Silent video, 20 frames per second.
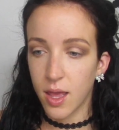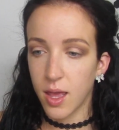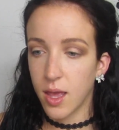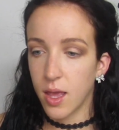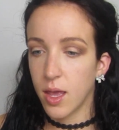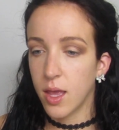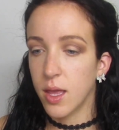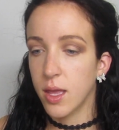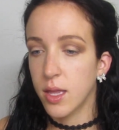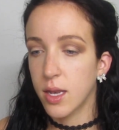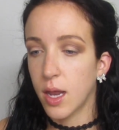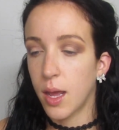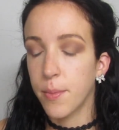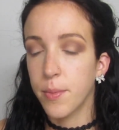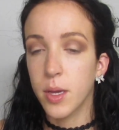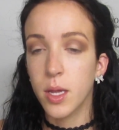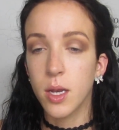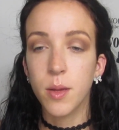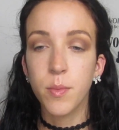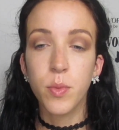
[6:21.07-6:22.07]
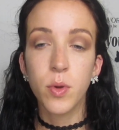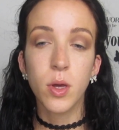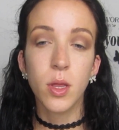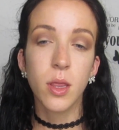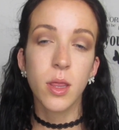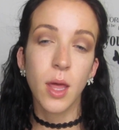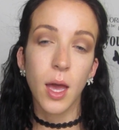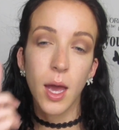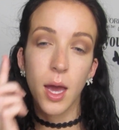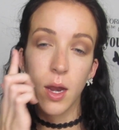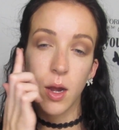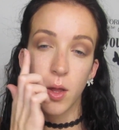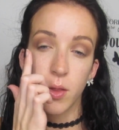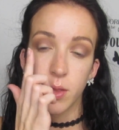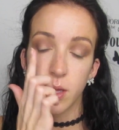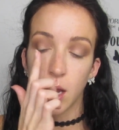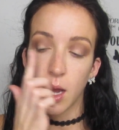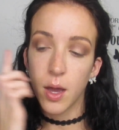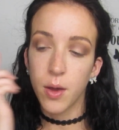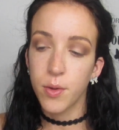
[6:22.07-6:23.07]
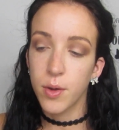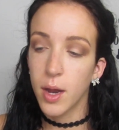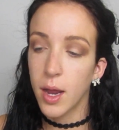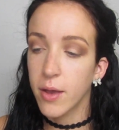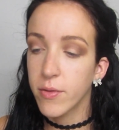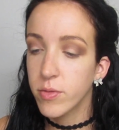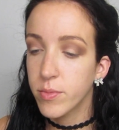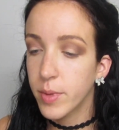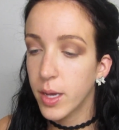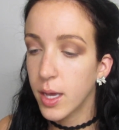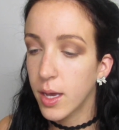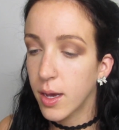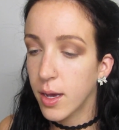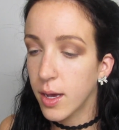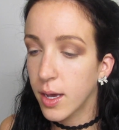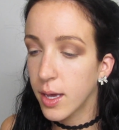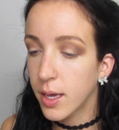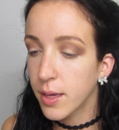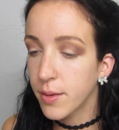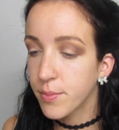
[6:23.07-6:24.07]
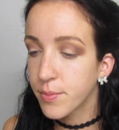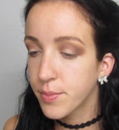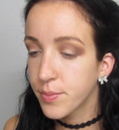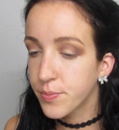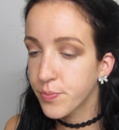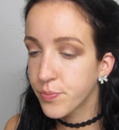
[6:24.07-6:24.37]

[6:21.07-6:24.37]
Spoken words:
And I'm going to put that on the outer half of my eye.